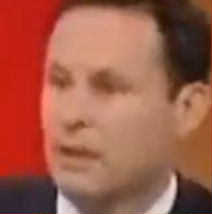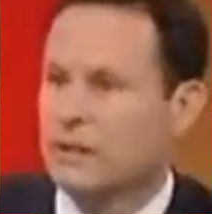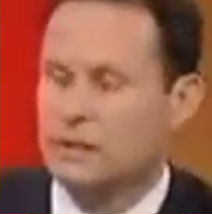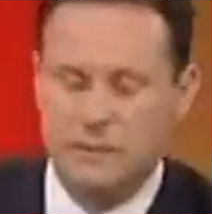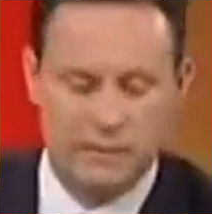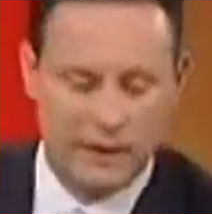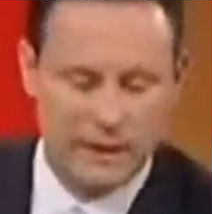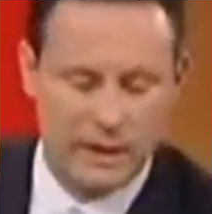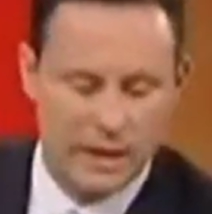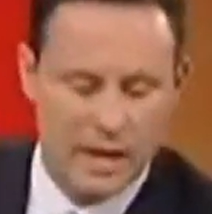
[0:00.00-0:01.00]
let's
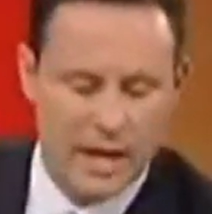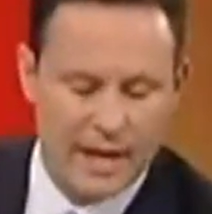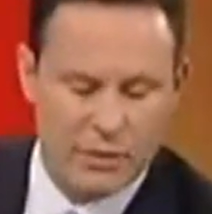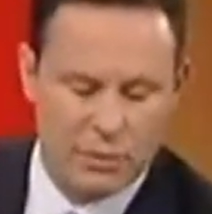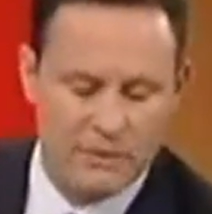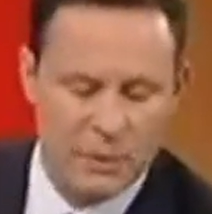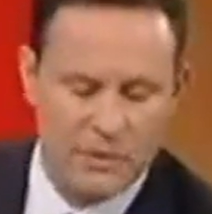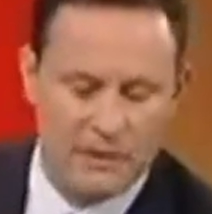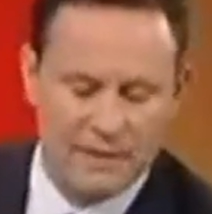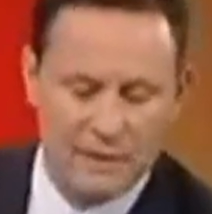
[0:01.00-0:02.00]
defund it. At
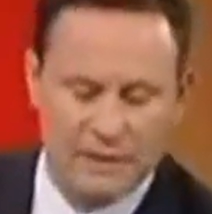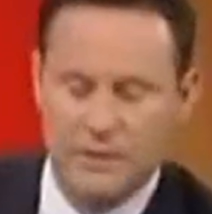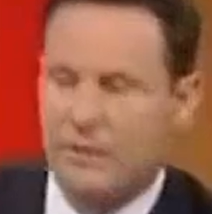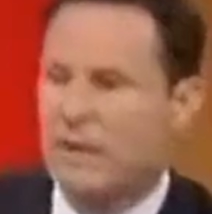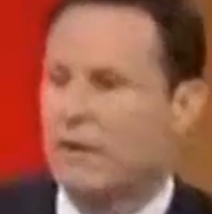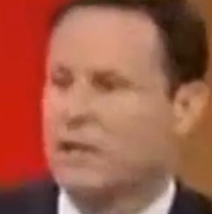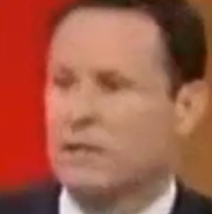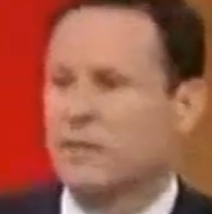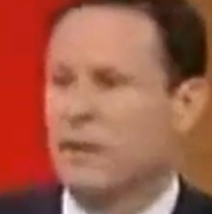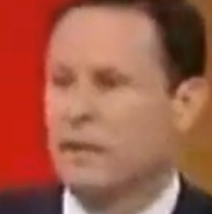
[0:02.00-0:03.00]
345 to 75, let's
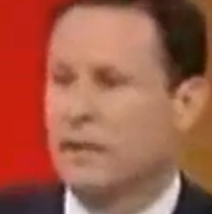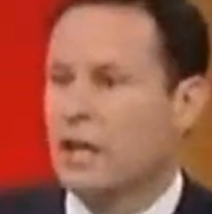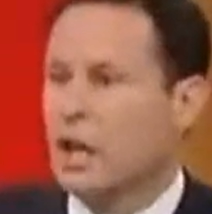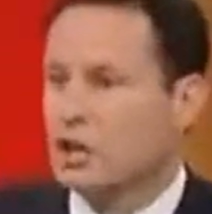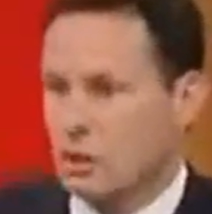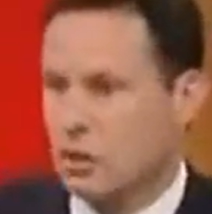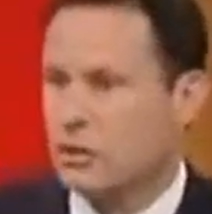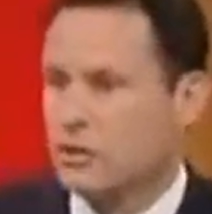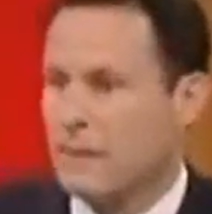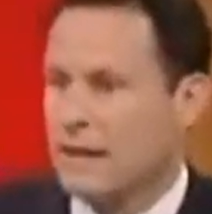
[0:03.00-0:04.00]
defund it. So you
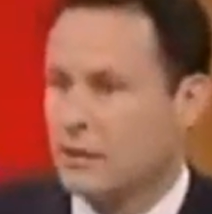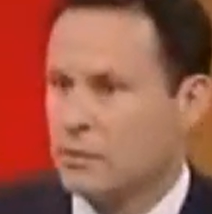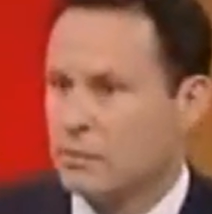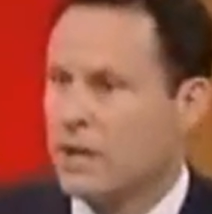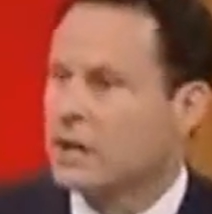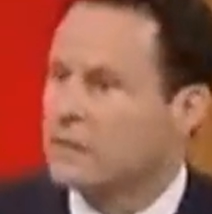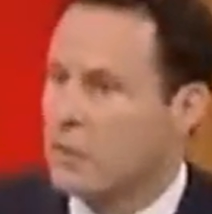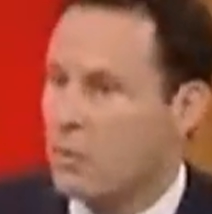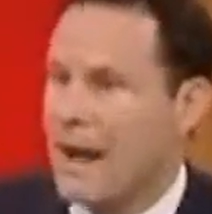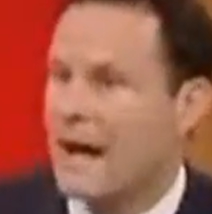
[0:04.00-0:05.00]
just imagine it being a
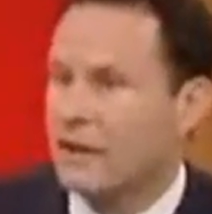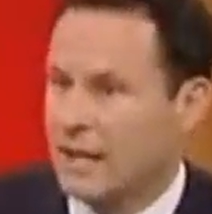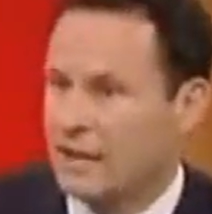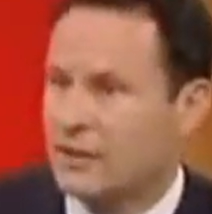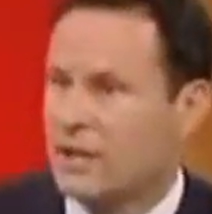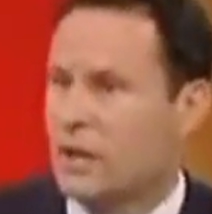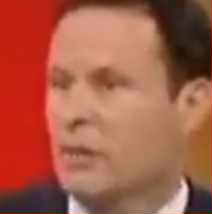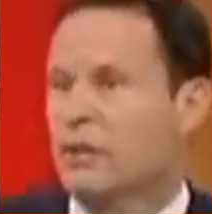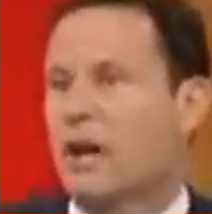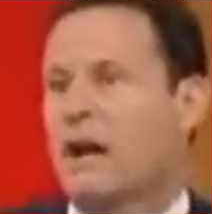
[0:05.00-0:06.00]
formality as they
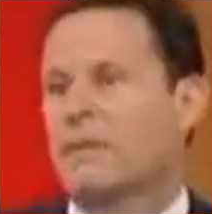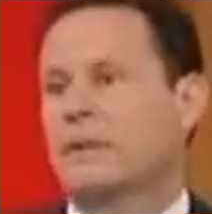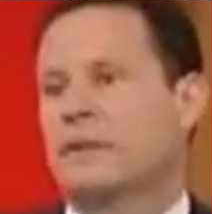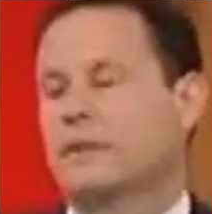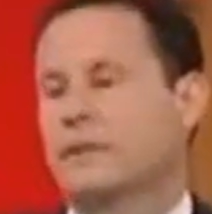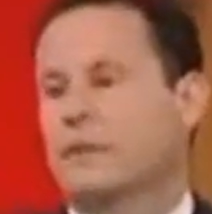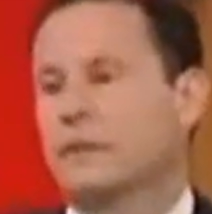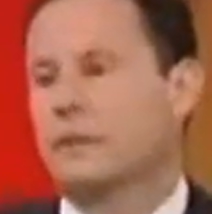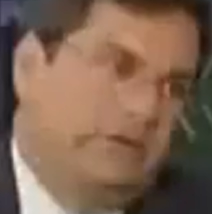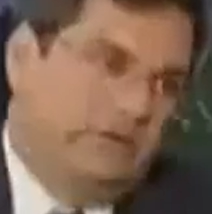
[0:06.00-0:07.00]
go into Congress. Well, it's
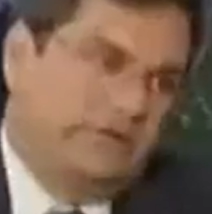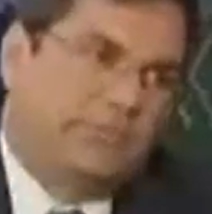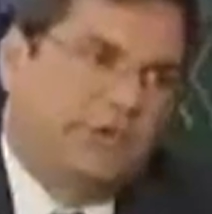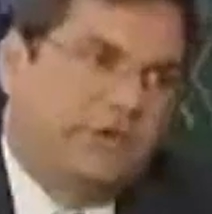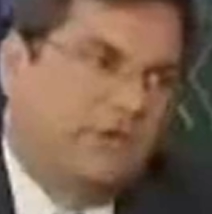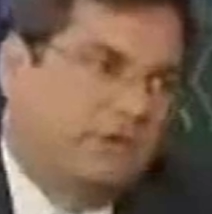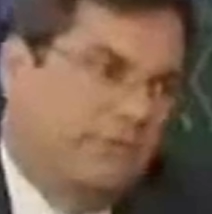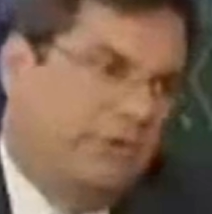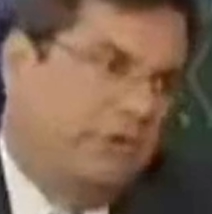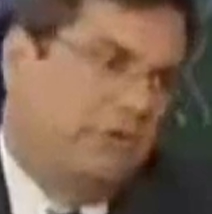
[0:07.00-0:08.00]
got this particular
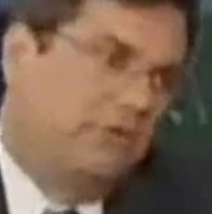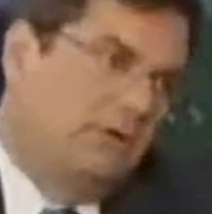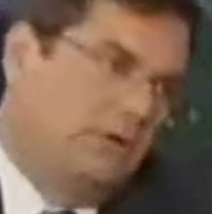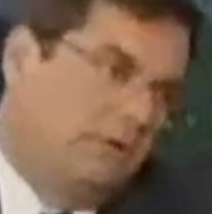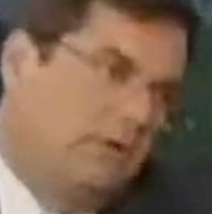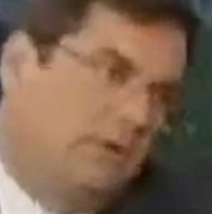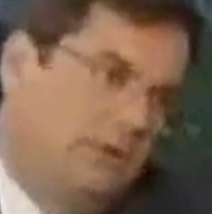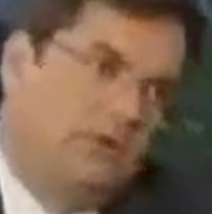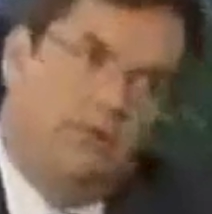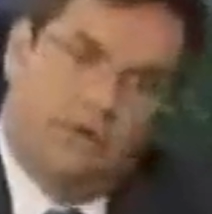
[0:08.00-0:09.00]
bill,
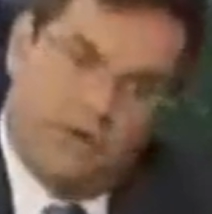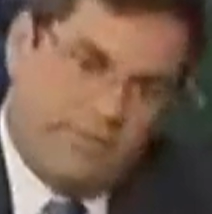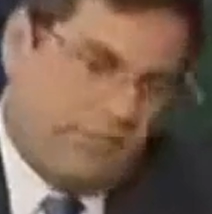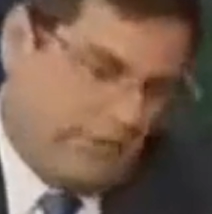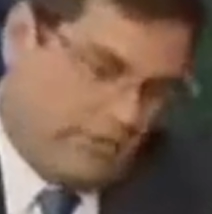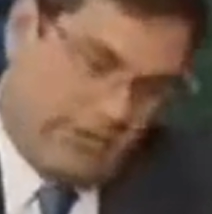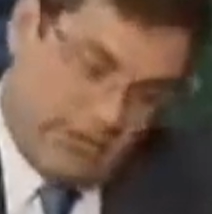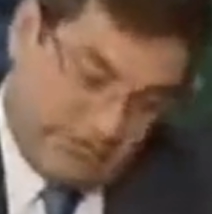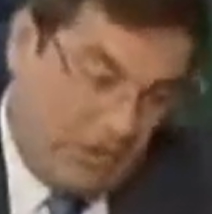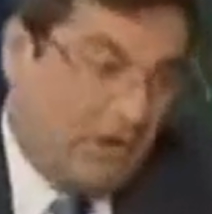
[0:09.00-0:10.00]
you know, whatever bill it
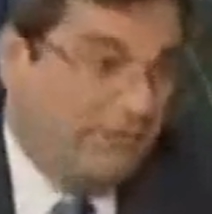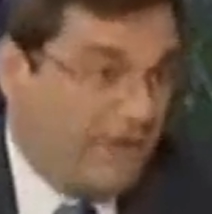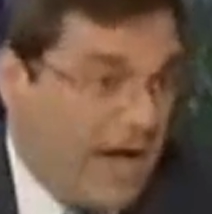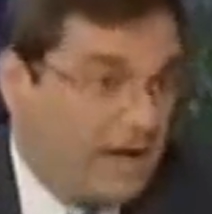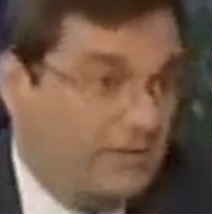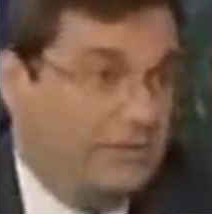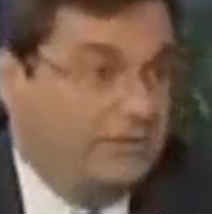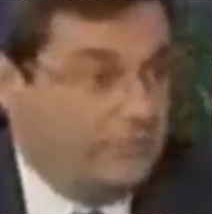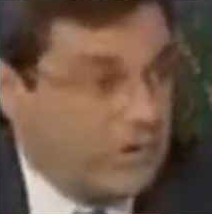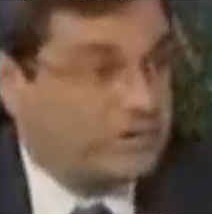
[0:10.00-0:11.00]
gets on finally,
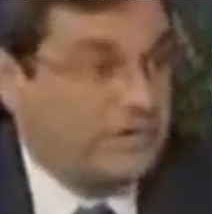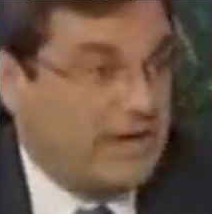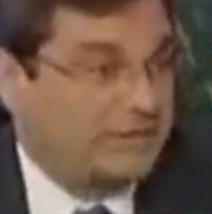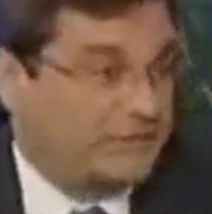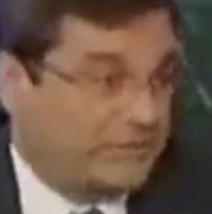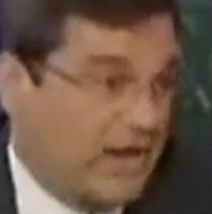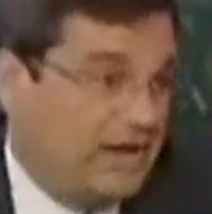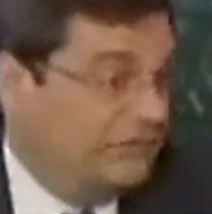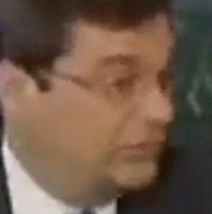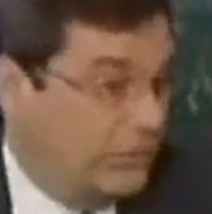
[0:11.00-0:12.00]
the president has to
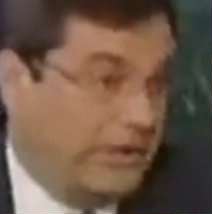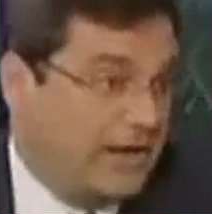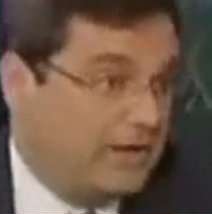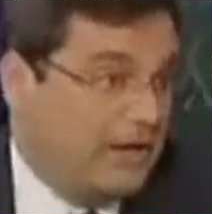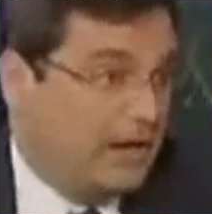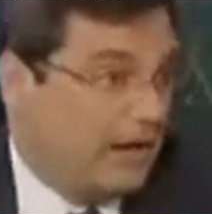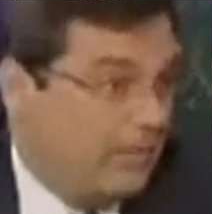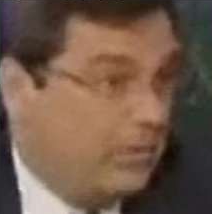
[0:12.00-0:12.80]
sign it, so we can't let up.